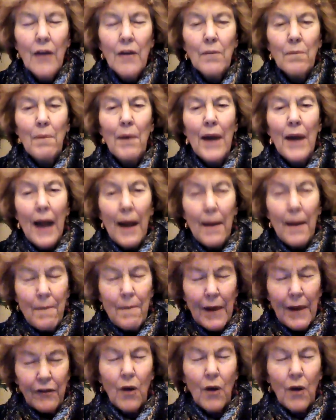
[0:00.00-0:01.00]
But
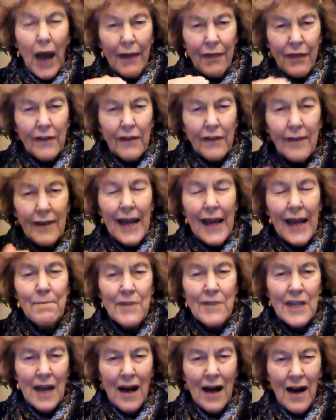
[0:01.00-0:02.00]
so at the same
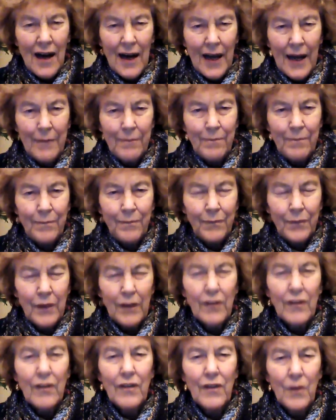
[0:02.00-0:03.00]
time,
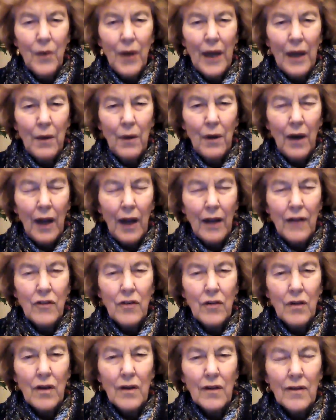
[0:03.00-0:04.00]
this is the way I would
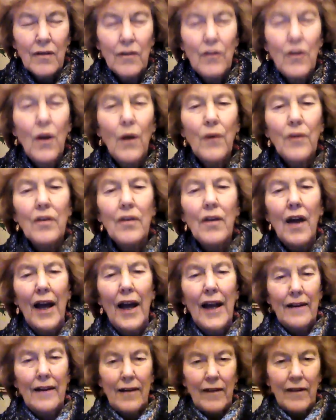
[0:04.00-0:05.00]
answer this. No
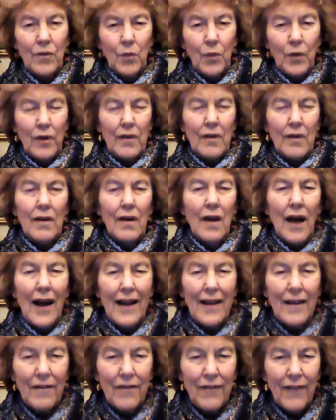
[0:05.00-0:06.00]
scientist would
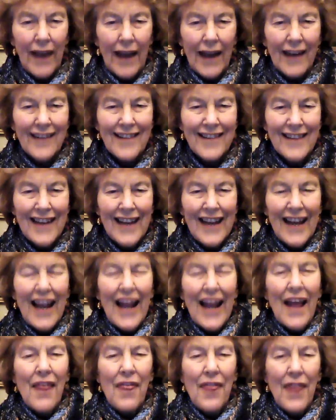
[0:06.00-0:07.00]
deny the fact
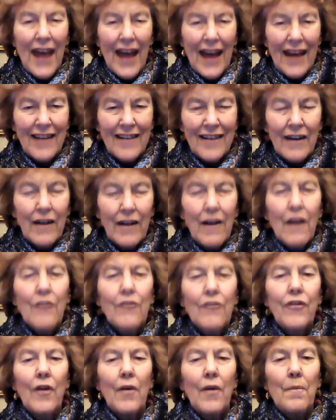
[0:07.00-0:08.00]
that
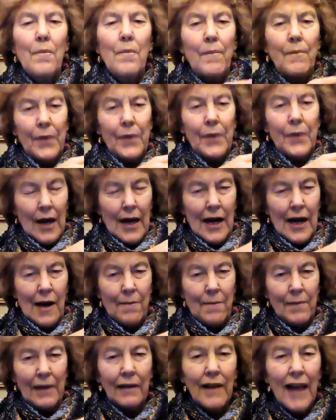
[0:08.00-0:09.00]
from
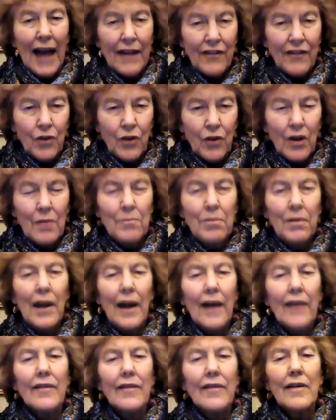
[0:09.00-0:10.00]
lesser
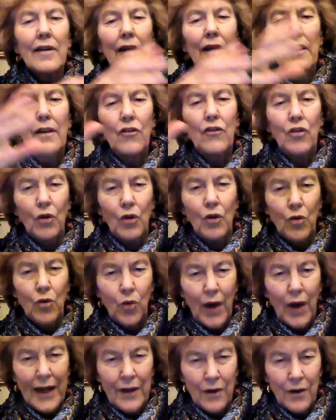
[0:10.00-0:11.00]
complexity to
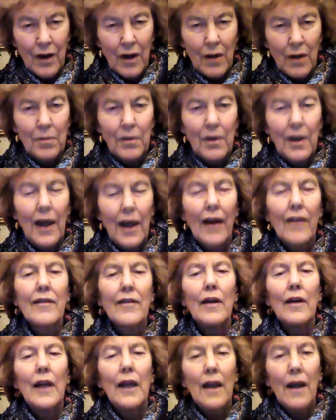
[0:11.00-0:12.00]
greater
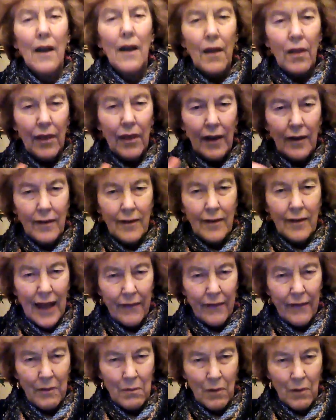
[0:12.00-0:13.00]
complexity, things
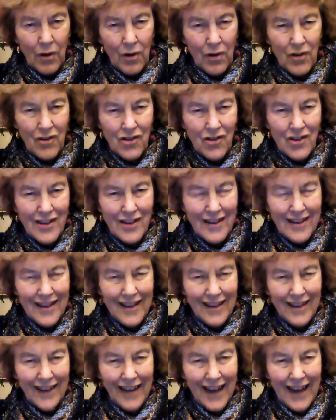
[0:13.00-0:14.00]
have emerged,
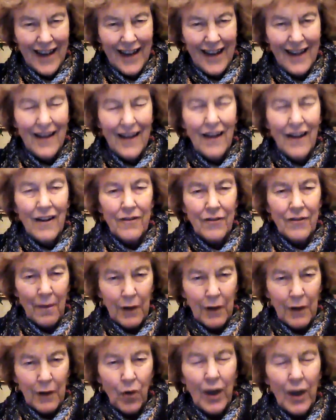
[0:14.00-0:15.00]
okay? from
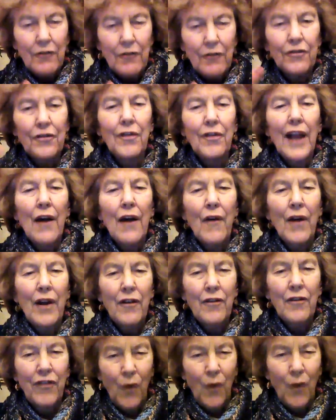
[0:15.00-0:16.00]
the great flaring
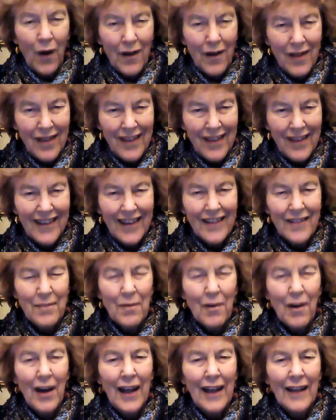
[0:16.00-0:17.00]
forth, as
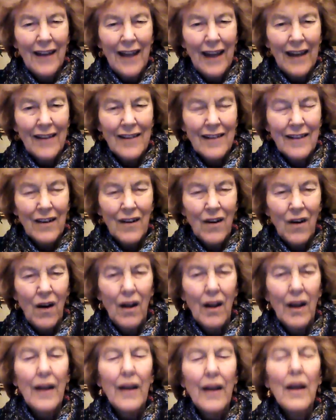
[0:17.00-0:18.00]
Brian likes to
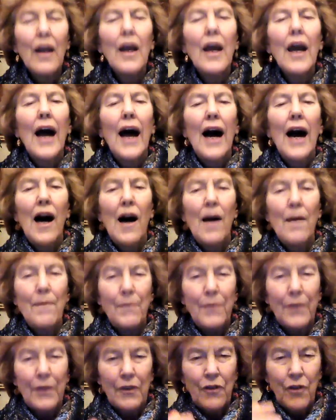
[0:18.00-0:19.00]
call it,
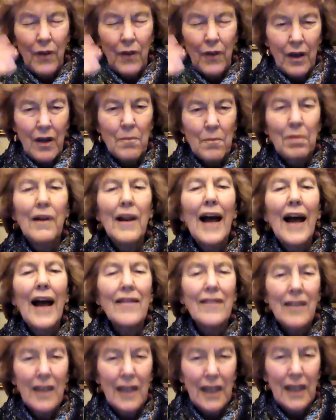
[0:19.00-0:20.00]
to the
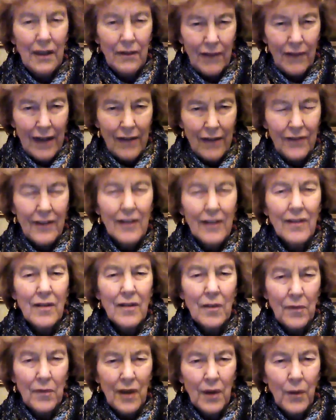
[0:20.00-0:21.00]
complexity of life
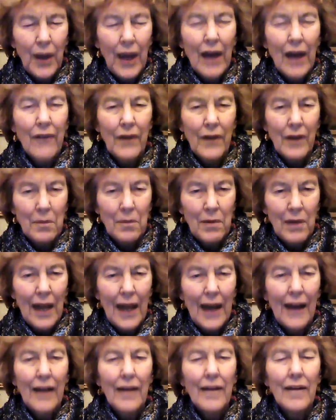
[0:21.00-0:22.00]
systems that we have on the
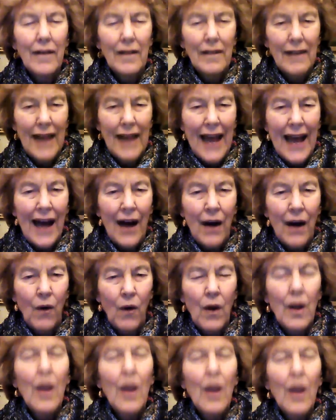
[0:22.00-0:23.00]
planet now.